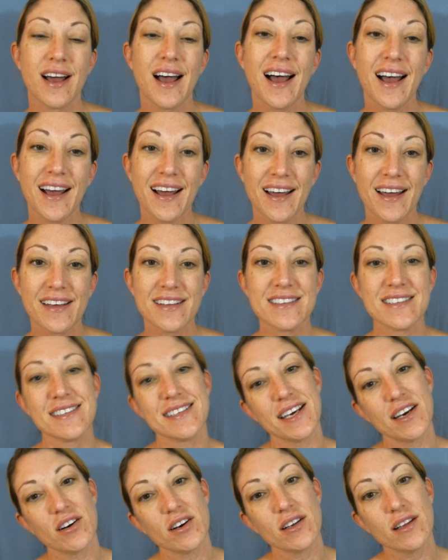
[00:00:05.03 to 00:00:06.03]
Hi, it's
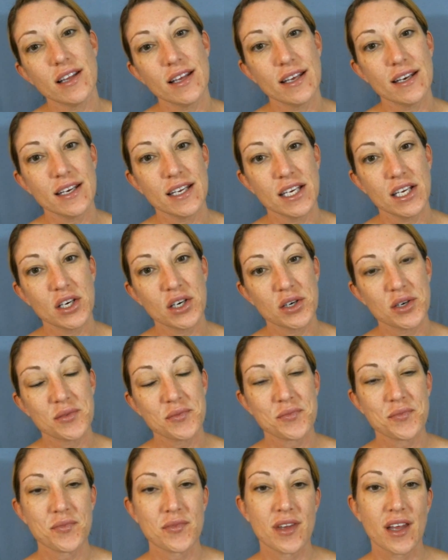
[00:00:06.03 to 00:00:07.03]
Tara Lynn here.
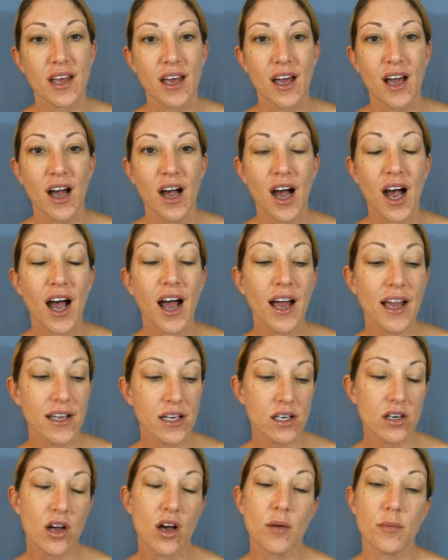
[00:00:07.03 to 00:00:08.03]
I
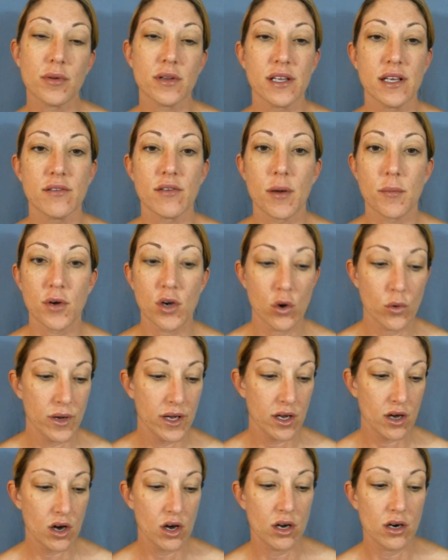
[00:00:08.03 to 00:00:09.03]
cannot believe I'm
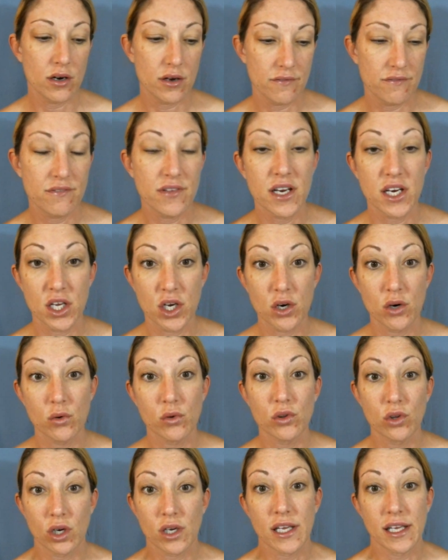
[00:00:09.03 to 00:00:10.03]
going on video
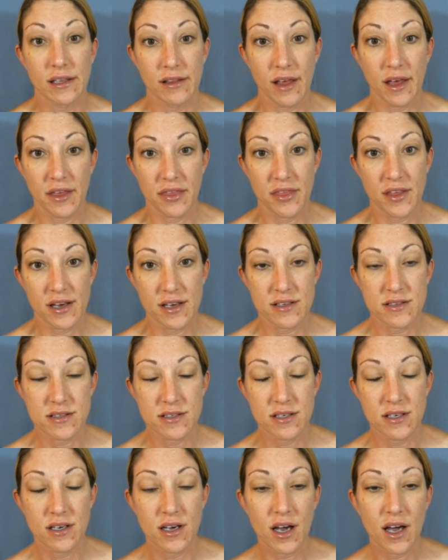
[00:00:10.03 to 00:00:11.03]
looking like this.